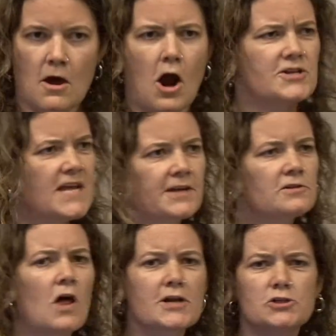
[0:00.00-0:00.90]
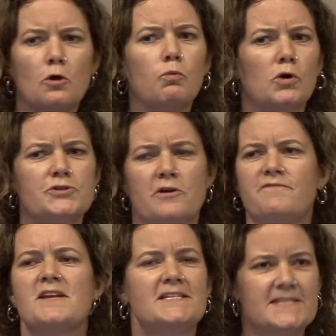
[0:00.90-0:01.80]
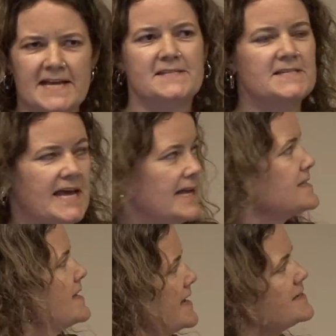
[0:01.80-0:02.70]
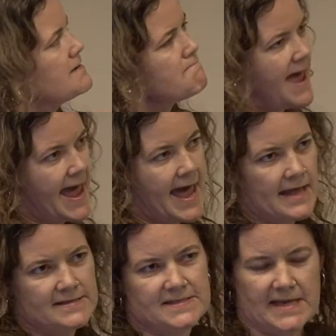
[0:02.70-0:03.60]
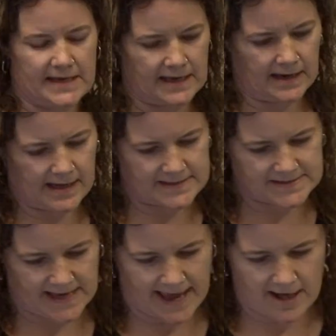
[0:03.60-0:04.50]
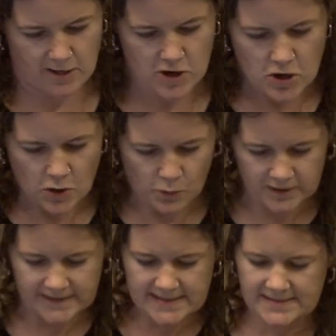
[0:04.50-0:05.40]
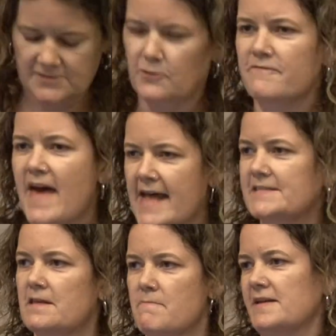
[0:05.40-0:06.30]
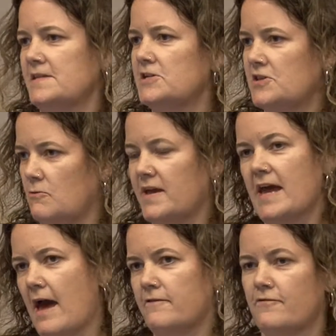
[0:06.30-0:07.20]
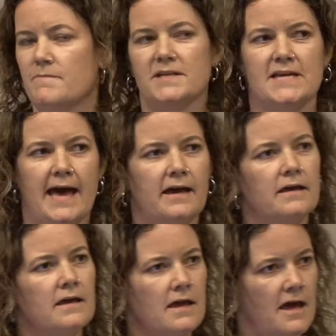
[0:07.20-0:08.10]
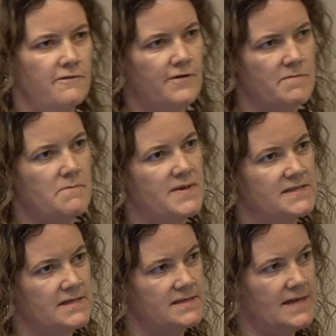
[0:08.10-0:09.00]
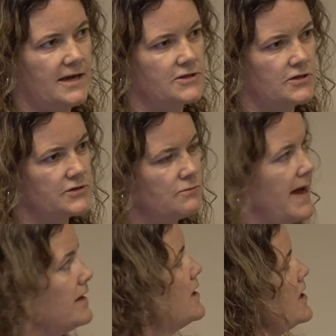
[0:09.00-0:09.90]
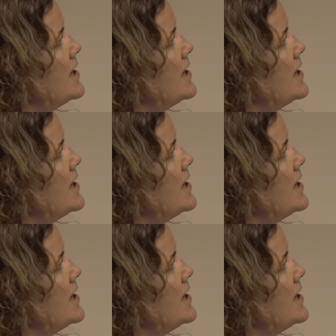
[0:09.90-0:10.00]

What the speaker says: Our technological world sort of necessitates and demands thinking at scale, or at least sort of that's the message that we get from the tech and from the business sectors, right?